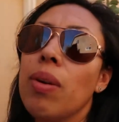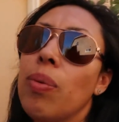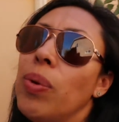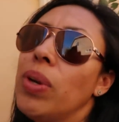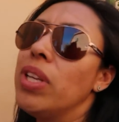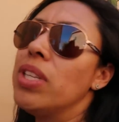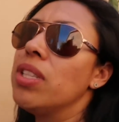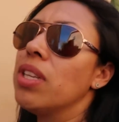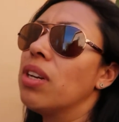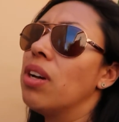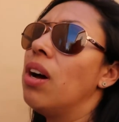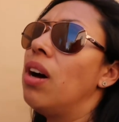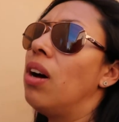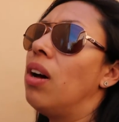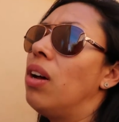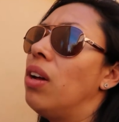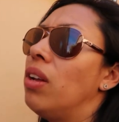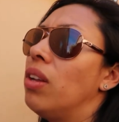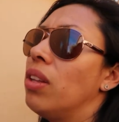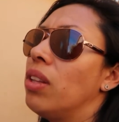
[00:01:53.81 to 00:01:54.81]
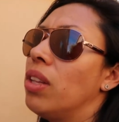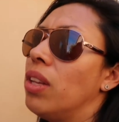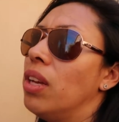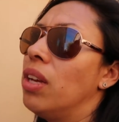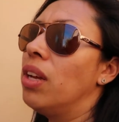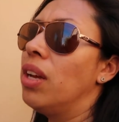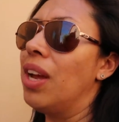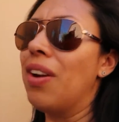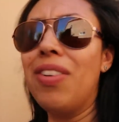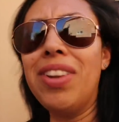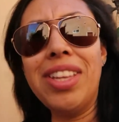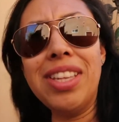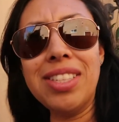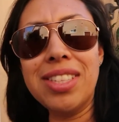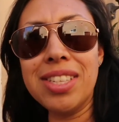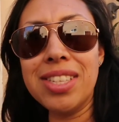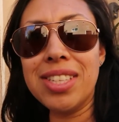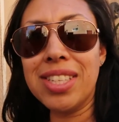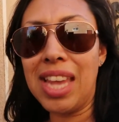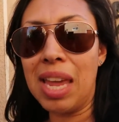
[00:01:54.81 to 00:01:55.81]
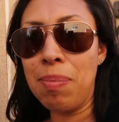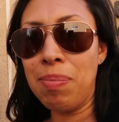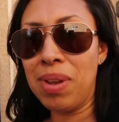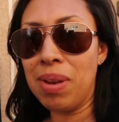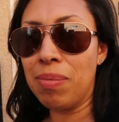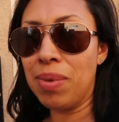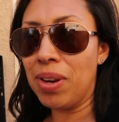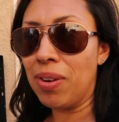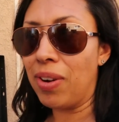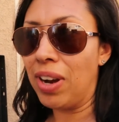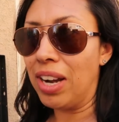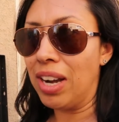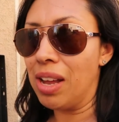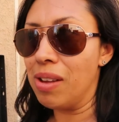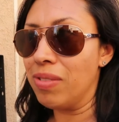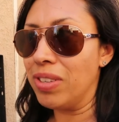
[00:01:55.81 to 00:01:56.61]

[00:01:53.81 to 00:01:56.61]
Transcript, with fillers: what is it called? Everything's escaping me right now.